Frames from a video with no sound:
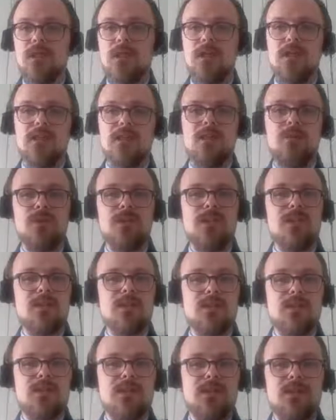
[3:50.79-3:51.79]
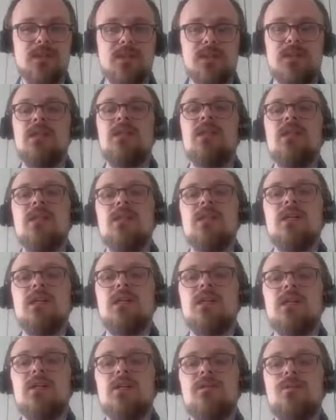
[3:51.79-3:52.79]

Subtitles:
I have listed here a